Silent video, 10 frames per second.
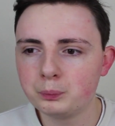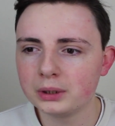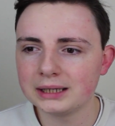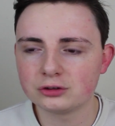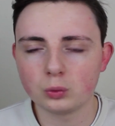
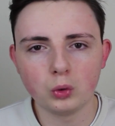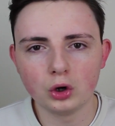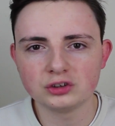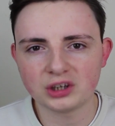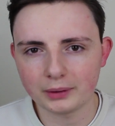put it into
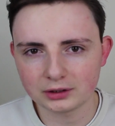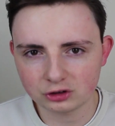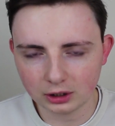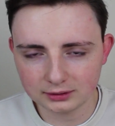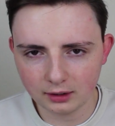words how
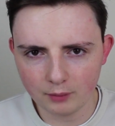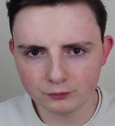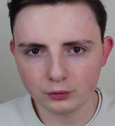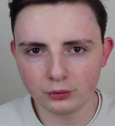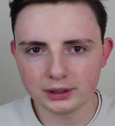excited I am
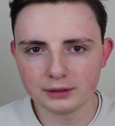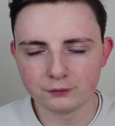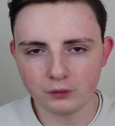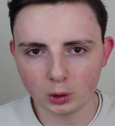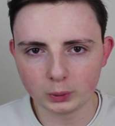for the
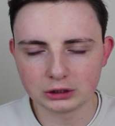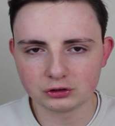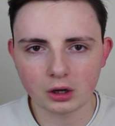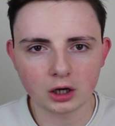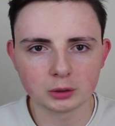following
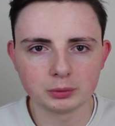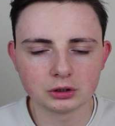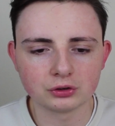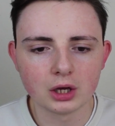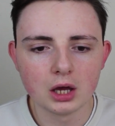saga,
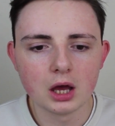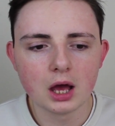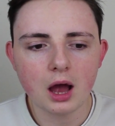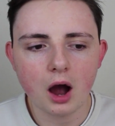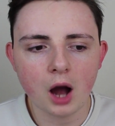because
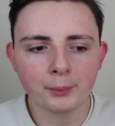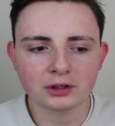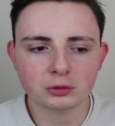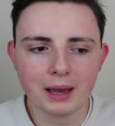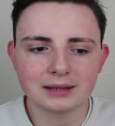I'm
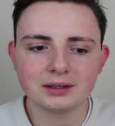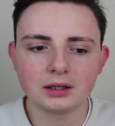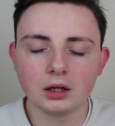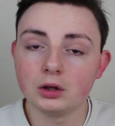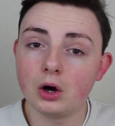
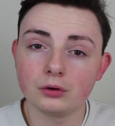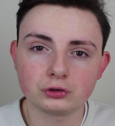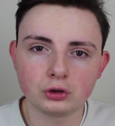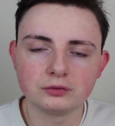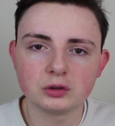expecting a lot of
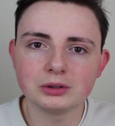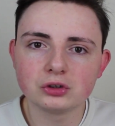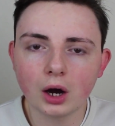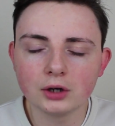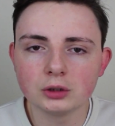stuff to be
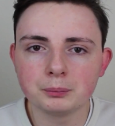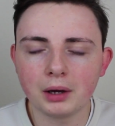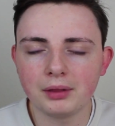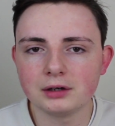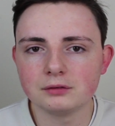tied up
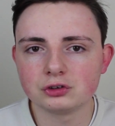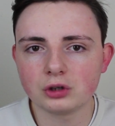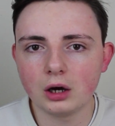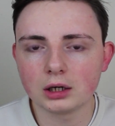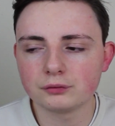by the end of the
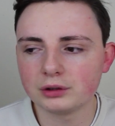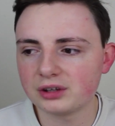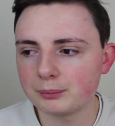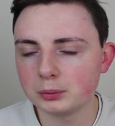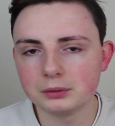saga. For
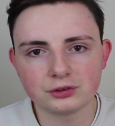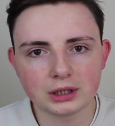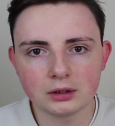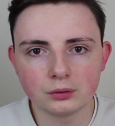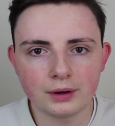example, we've
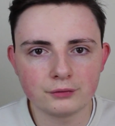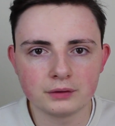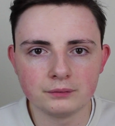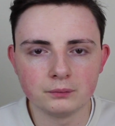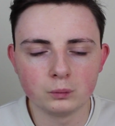seen
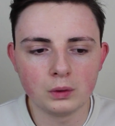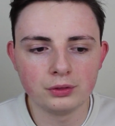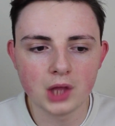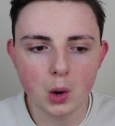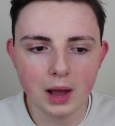everything
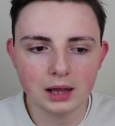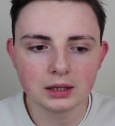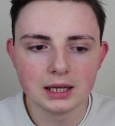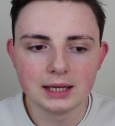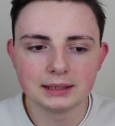with Noelle
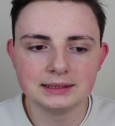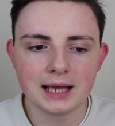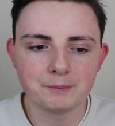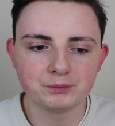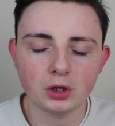
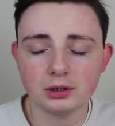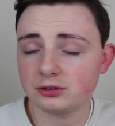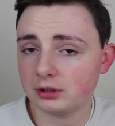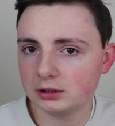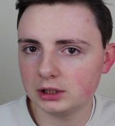get, not
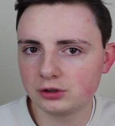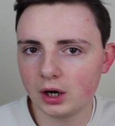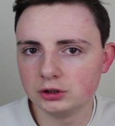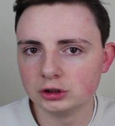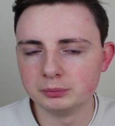necessarily
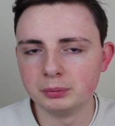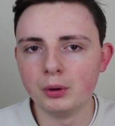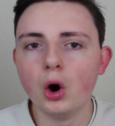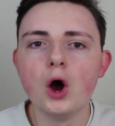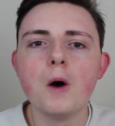tied up,
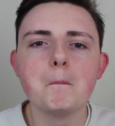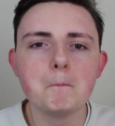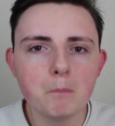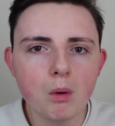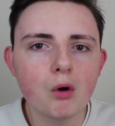but
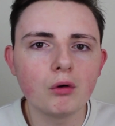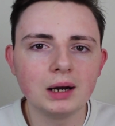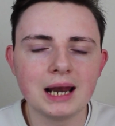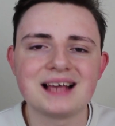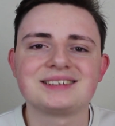more or
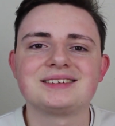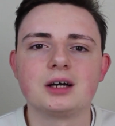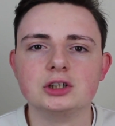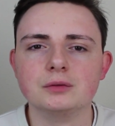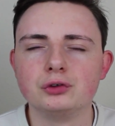less
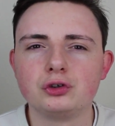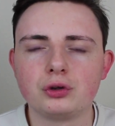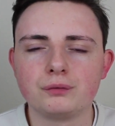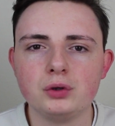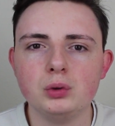tied up. There's
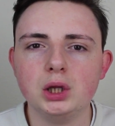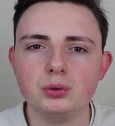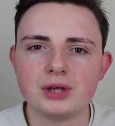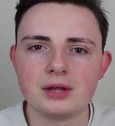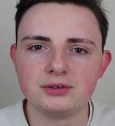just a few
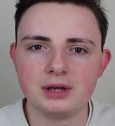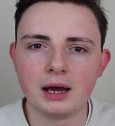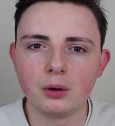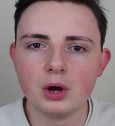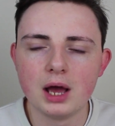loose ends
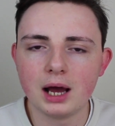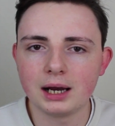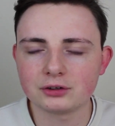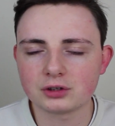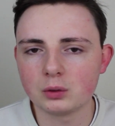now,
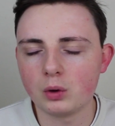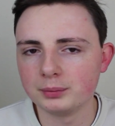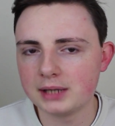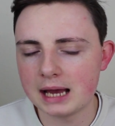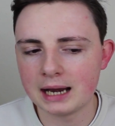and that's kind of what
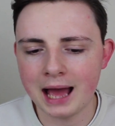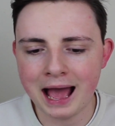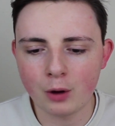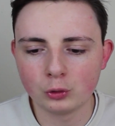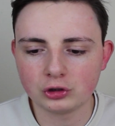I'm getting at,
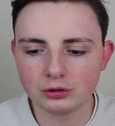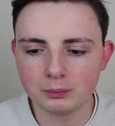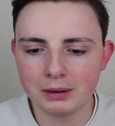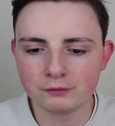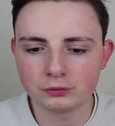how she's
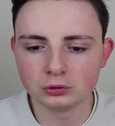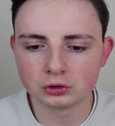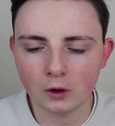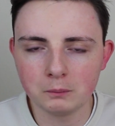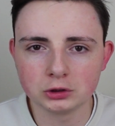been through
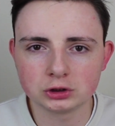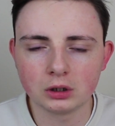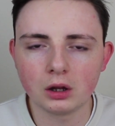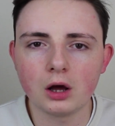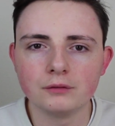so much
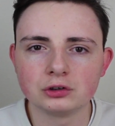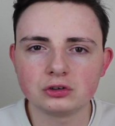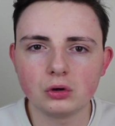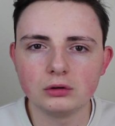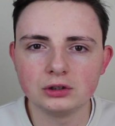and a lot of the
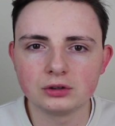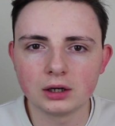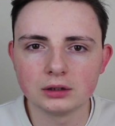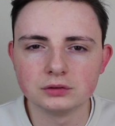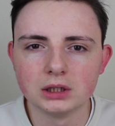story's
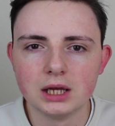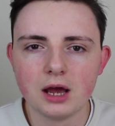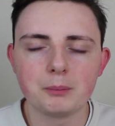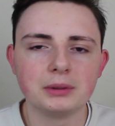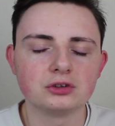kind of
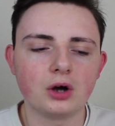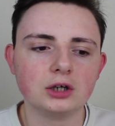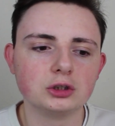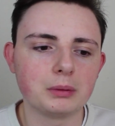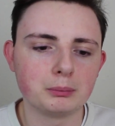been
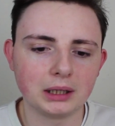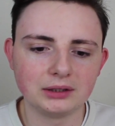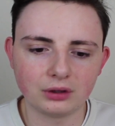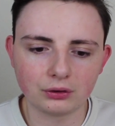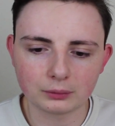tied up in
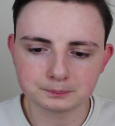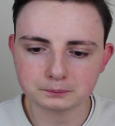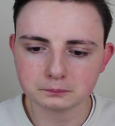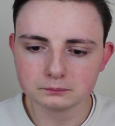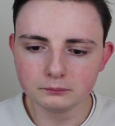places.
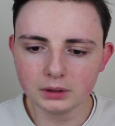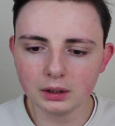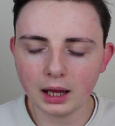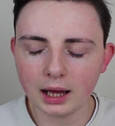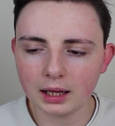
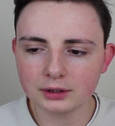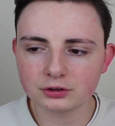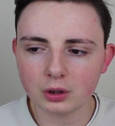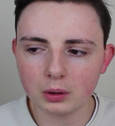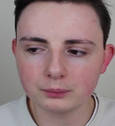
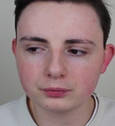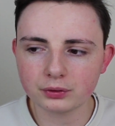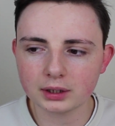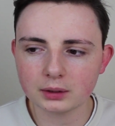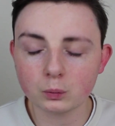So I'm
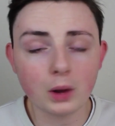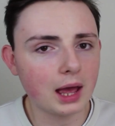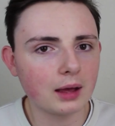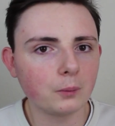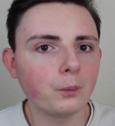thinking,
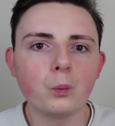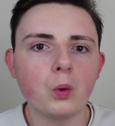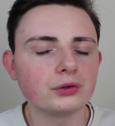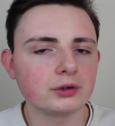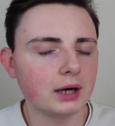what